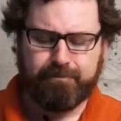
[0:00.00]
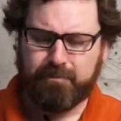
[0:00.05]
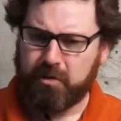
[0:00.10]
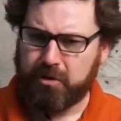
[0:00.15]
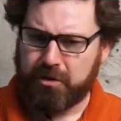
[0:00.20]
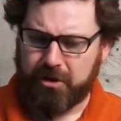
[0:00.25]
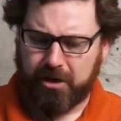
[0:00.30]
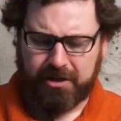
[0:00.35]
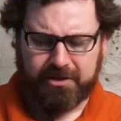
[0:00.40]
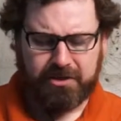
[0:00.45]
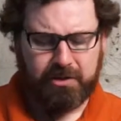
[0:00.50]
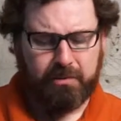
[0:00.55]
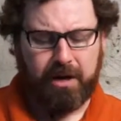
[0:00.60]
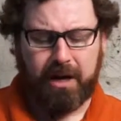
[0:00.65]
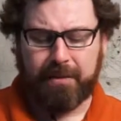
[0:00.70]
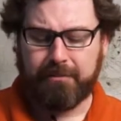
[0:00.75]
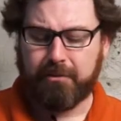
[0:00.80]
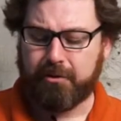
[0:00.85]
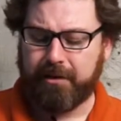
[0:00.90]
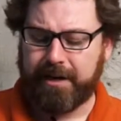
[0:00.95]
You can also
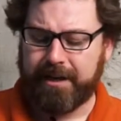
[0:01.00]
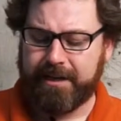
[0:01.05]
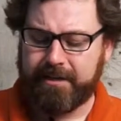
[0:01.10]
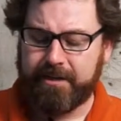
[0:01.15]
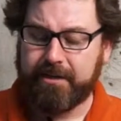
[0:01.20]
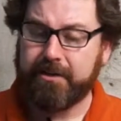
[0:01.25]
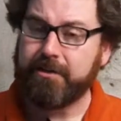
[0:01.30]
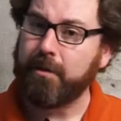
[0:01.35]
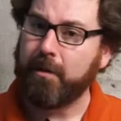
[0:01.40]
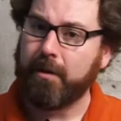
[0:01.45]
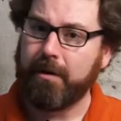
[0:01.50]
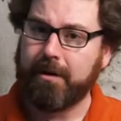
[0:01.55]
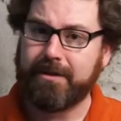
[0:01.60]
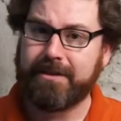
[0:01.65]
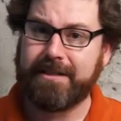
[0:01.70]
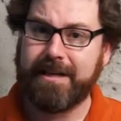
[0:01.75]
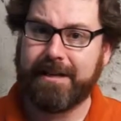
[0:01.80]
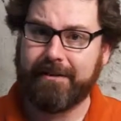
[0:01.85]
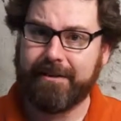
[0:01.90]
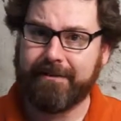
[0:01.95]
upgrade your
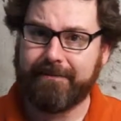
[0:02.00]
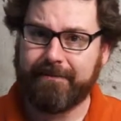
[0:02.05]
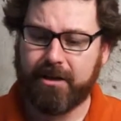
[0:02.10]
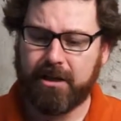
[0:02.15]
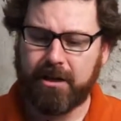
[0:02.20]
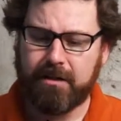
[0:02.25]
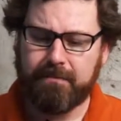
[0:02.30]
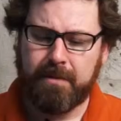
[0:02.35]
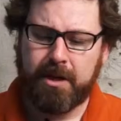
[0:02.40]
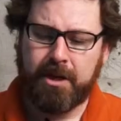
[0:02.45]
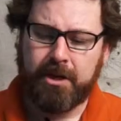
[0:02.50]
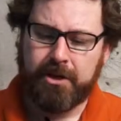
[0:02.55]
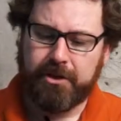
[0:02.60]
dairy farm.